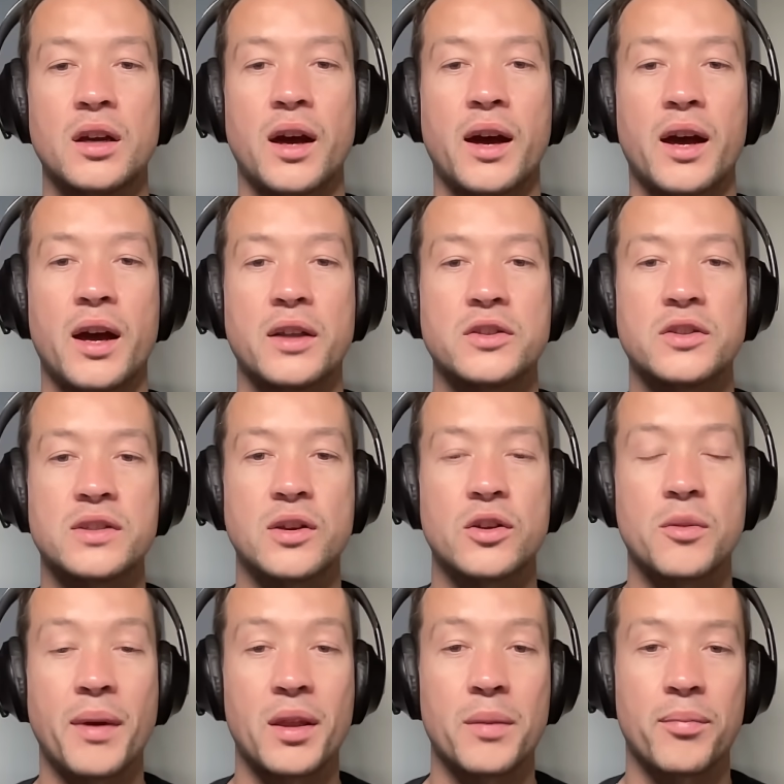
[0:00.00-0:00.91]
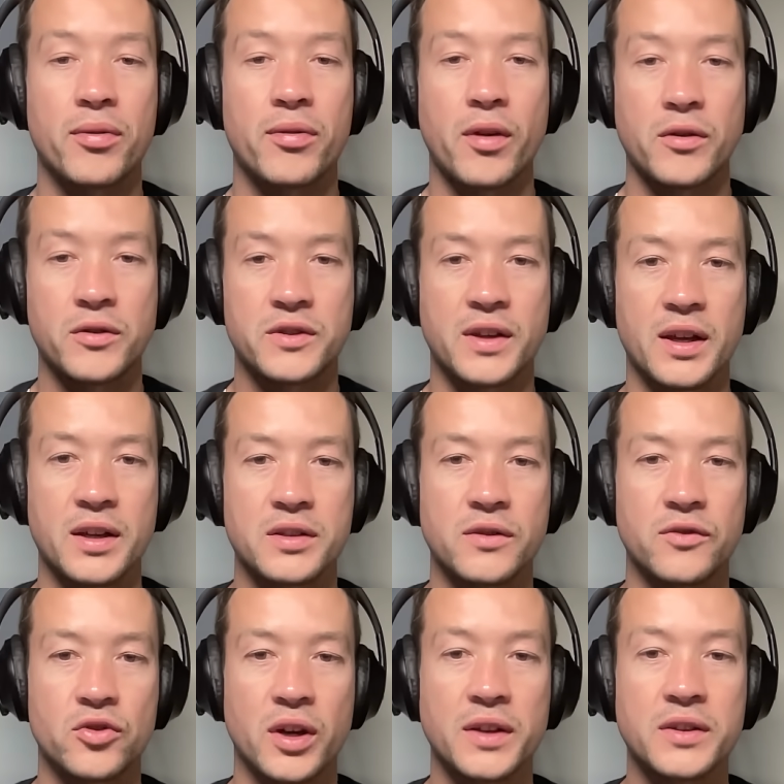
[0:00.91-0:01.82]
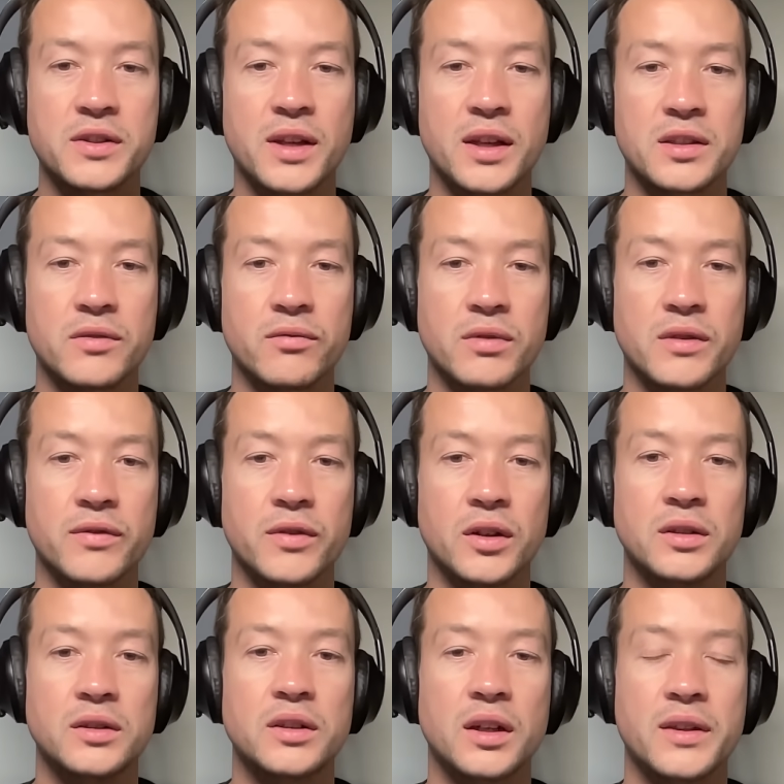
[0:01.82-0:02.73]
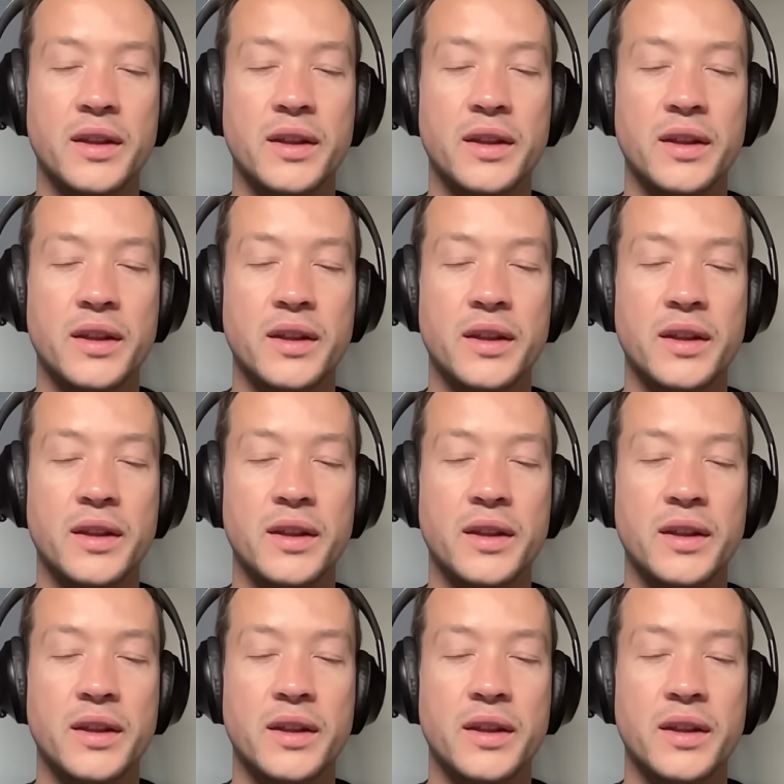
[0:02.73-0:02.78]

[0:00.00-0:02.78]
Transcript: to tell you about the process of trying to get a refund,